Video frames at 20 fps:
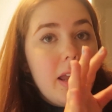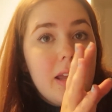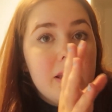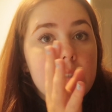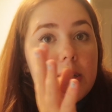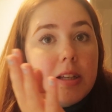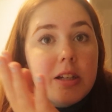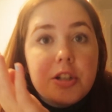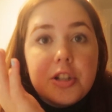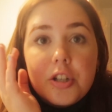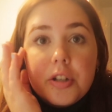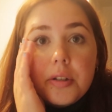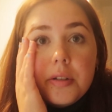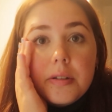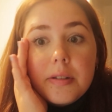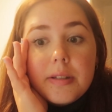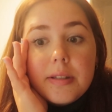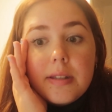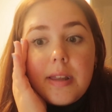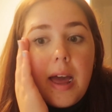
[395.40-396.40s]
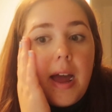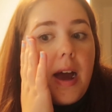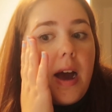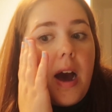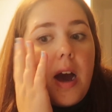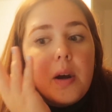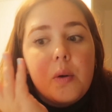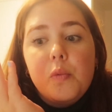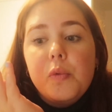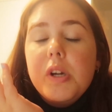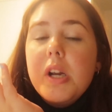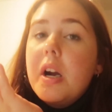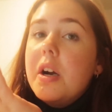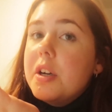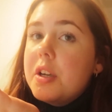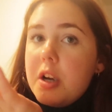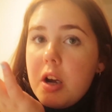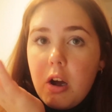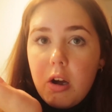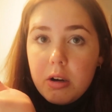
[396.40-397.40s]
essentials that we
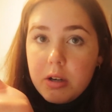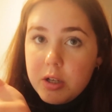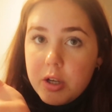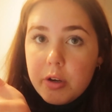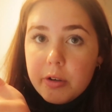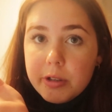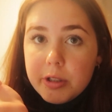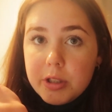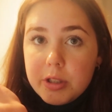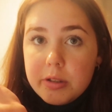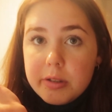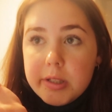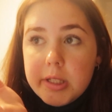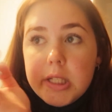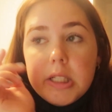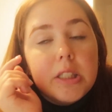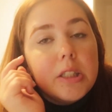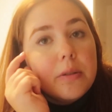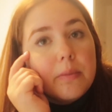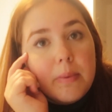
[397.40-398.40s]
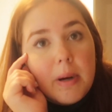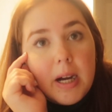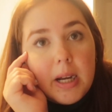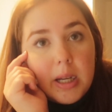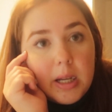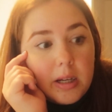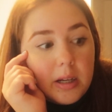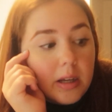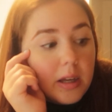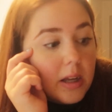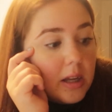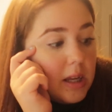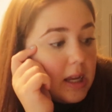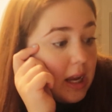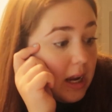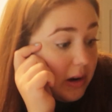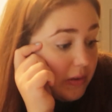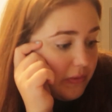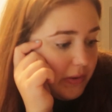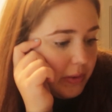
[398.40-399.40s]
are not going to need to buy
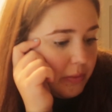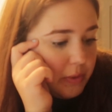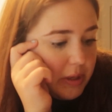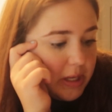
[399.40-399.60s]
every